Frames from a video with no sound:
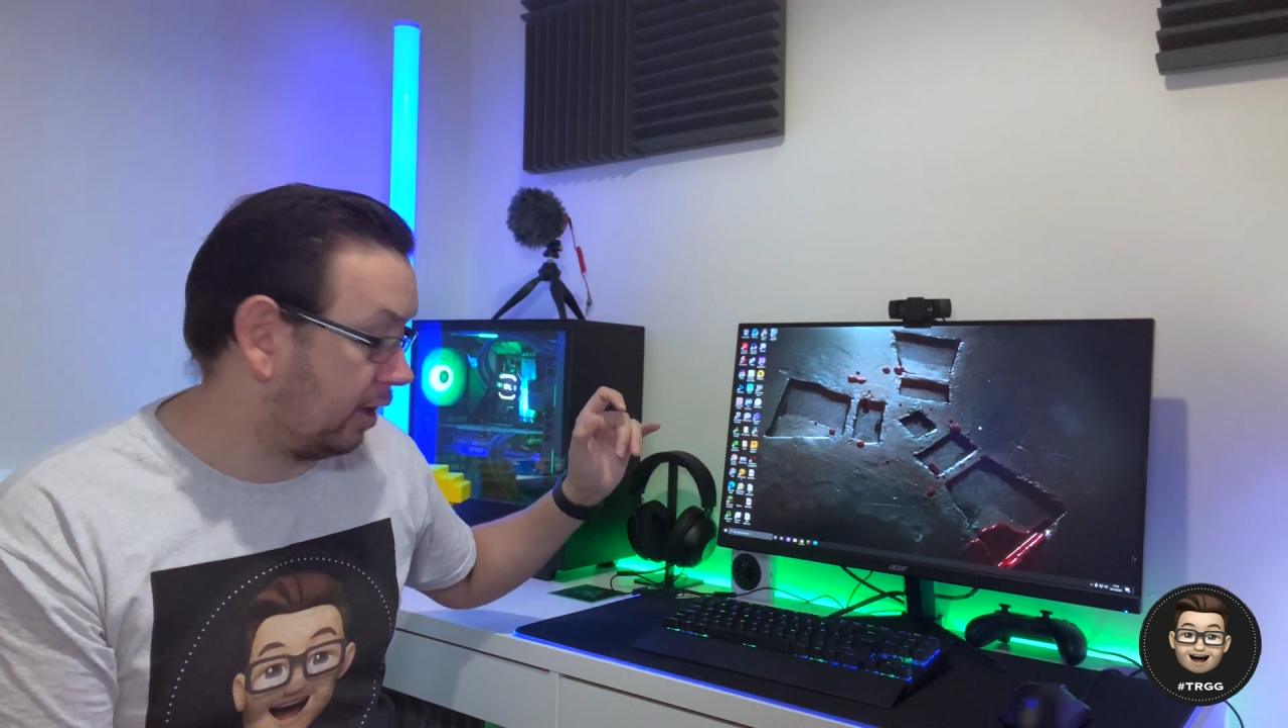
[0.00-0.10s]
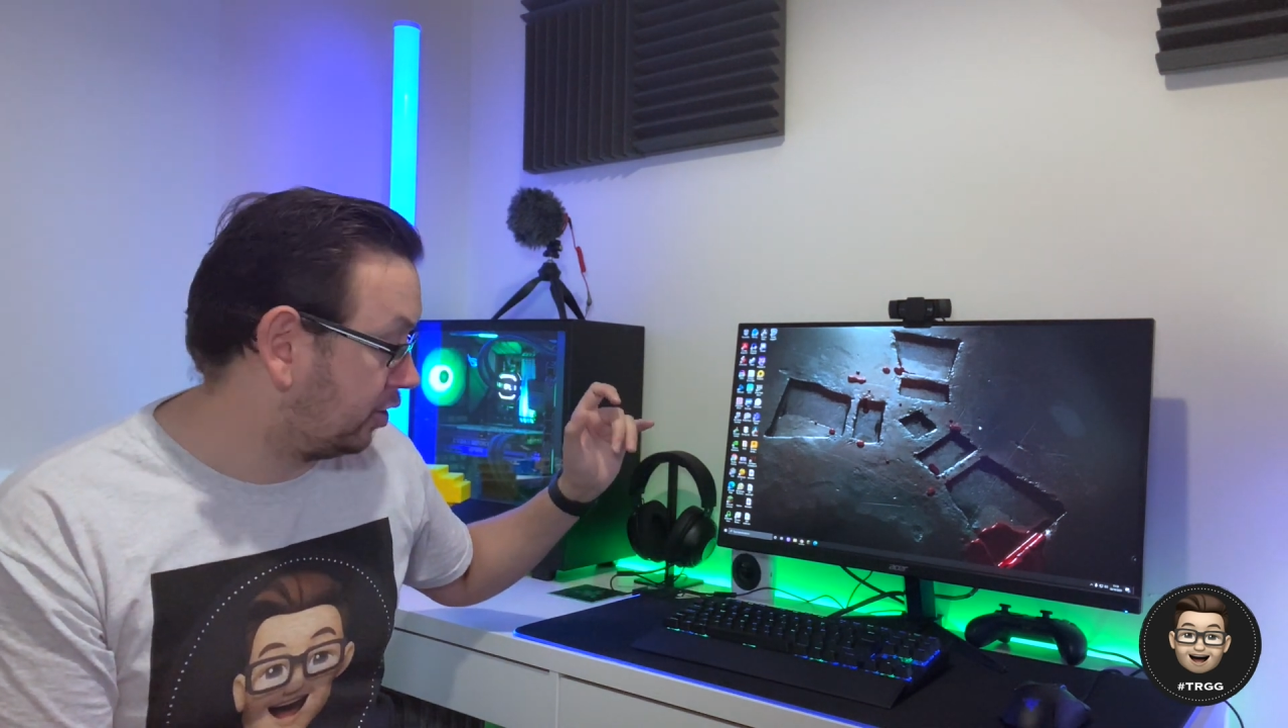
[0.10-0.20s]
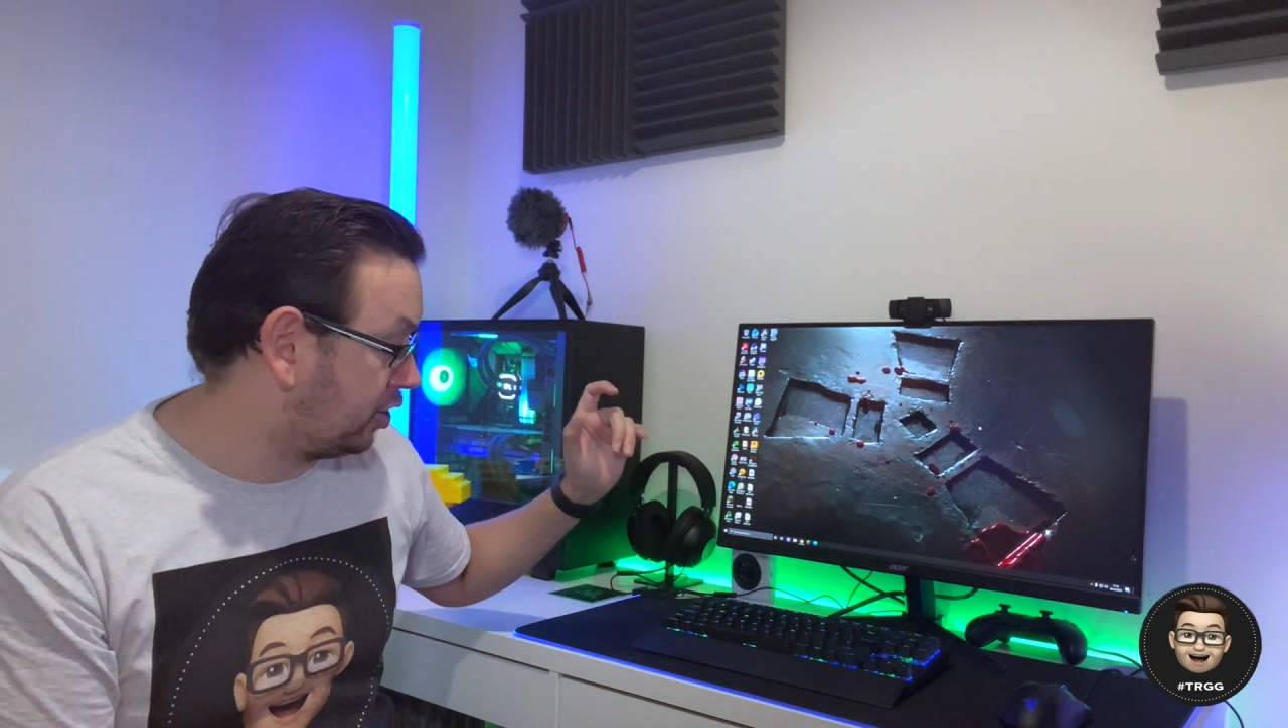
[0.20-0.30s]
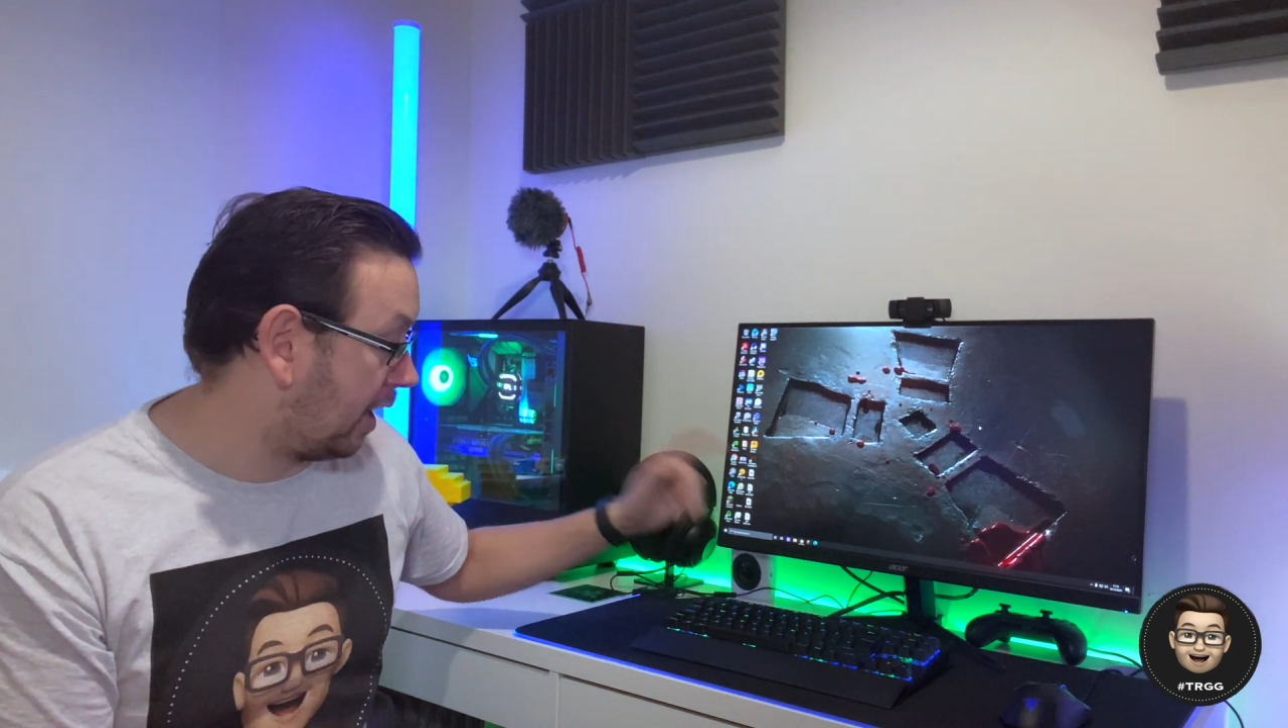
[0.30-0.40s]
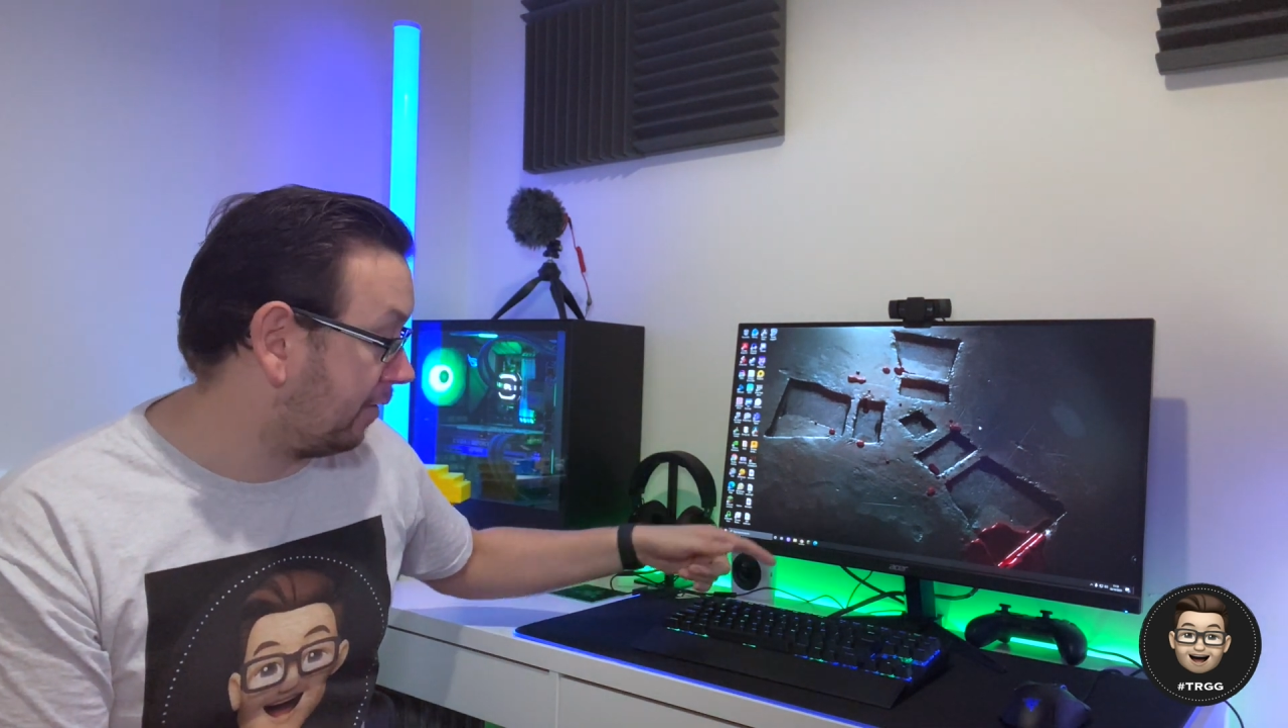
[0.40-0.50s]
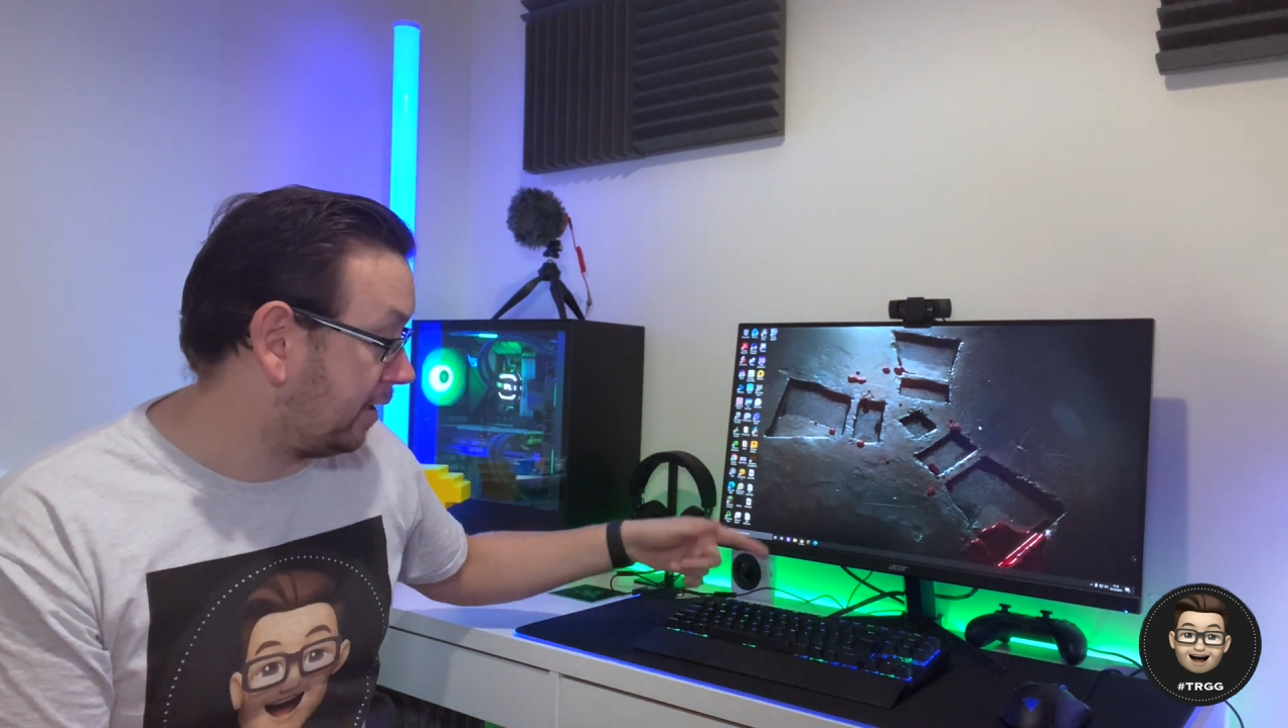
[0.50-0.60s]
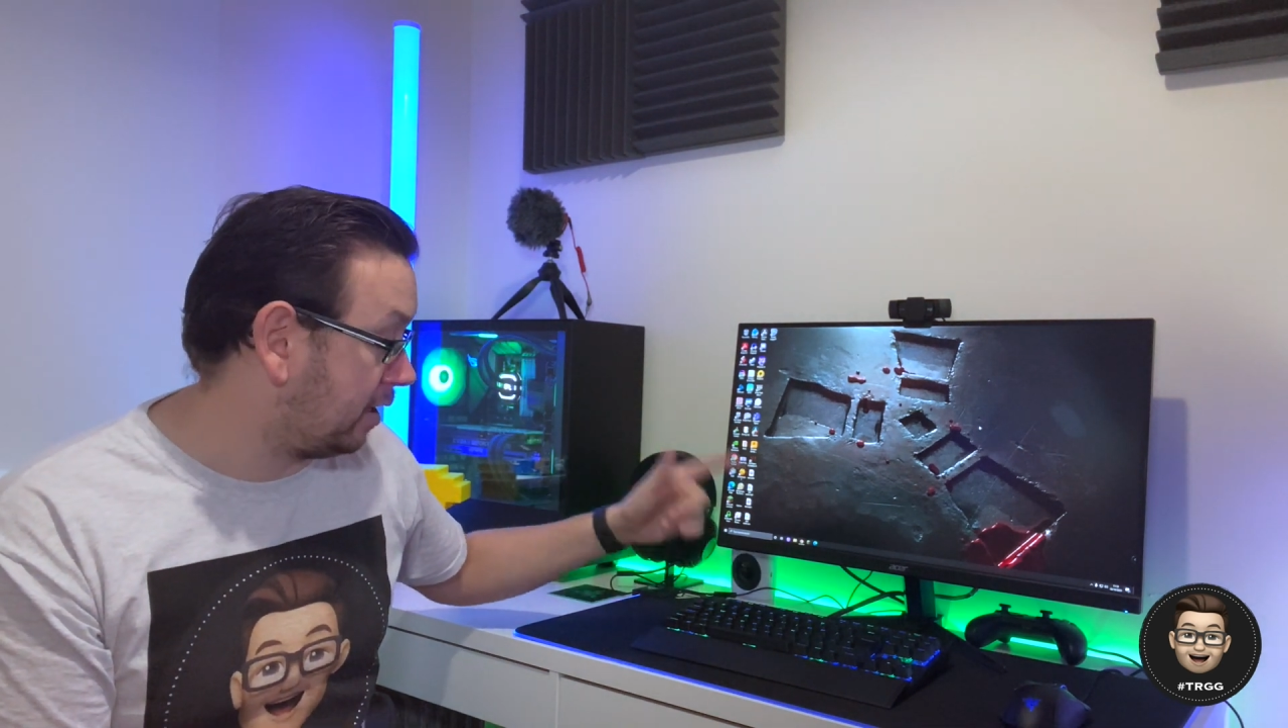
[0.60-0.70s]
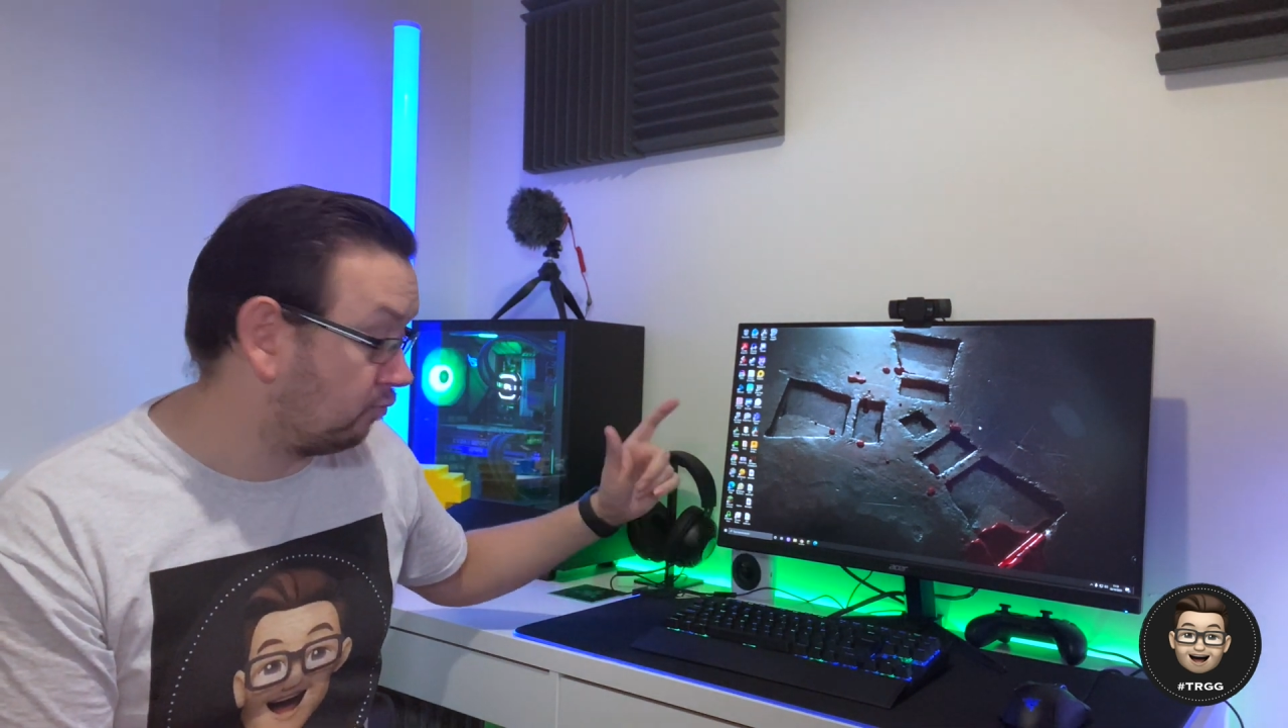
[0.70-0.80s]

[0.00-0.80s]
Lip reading: cherry